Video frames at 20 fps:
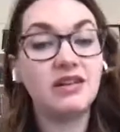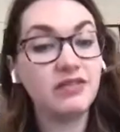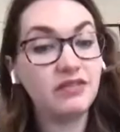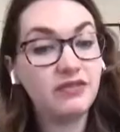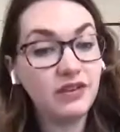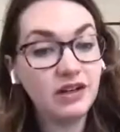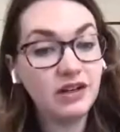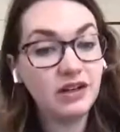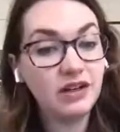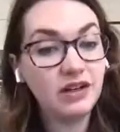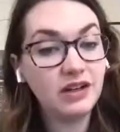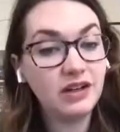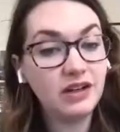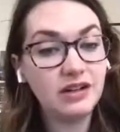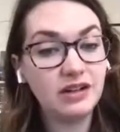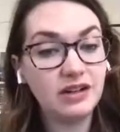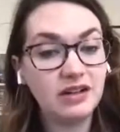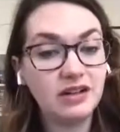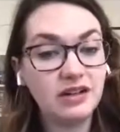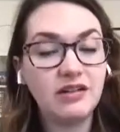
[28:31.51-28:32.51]
and
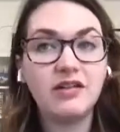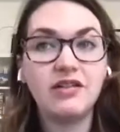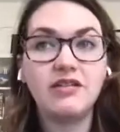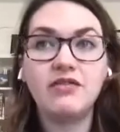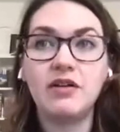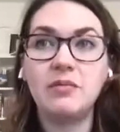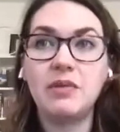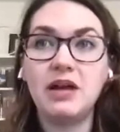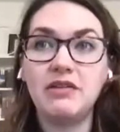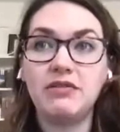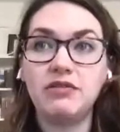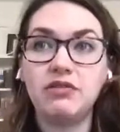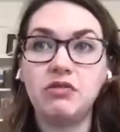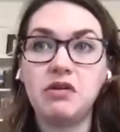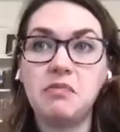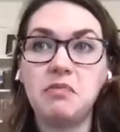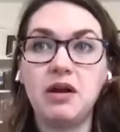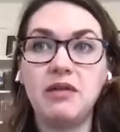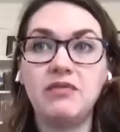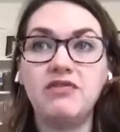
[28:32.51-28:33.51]
delphinidin from
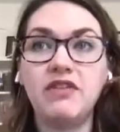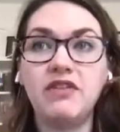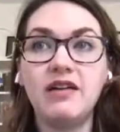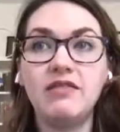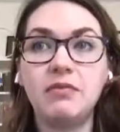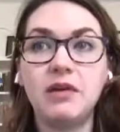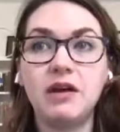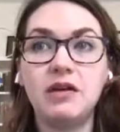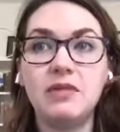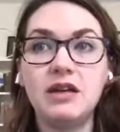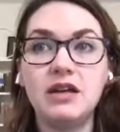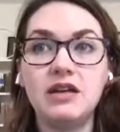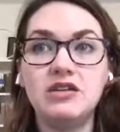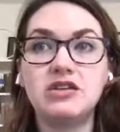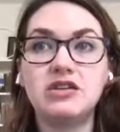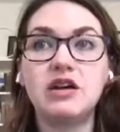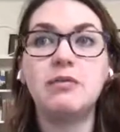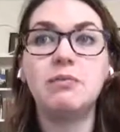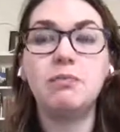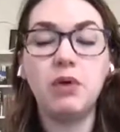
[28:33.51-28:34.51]

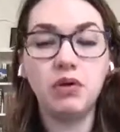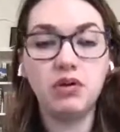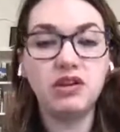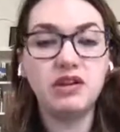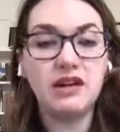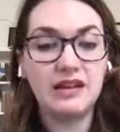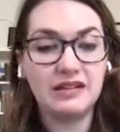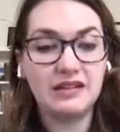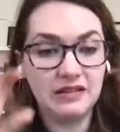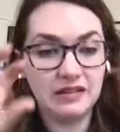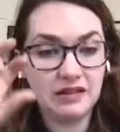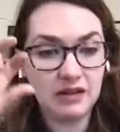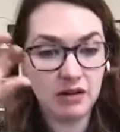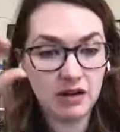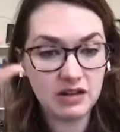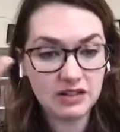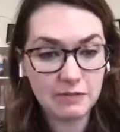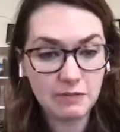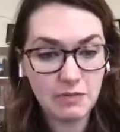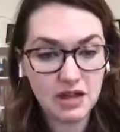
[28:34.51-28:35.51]
F3'5'H are both
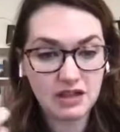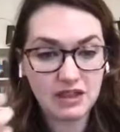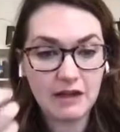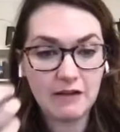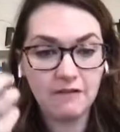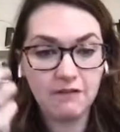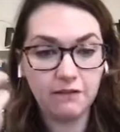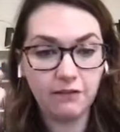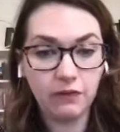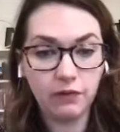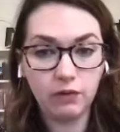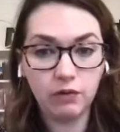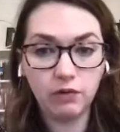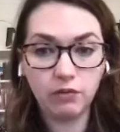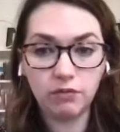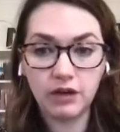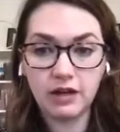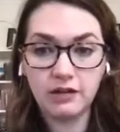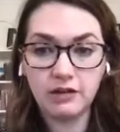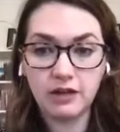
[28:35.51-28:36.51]
necessary to make that
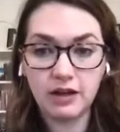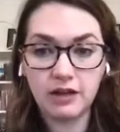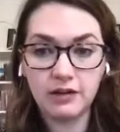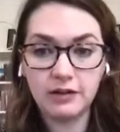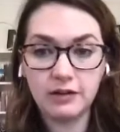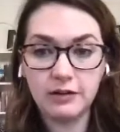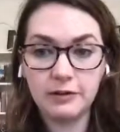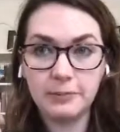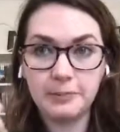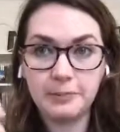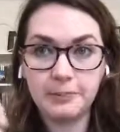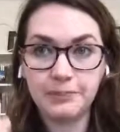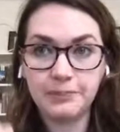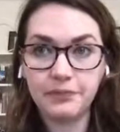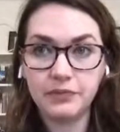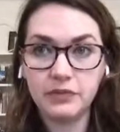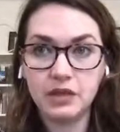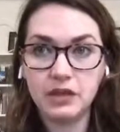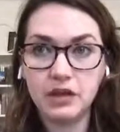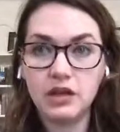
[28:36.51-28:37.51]
full red
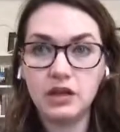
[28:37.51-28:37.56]
color.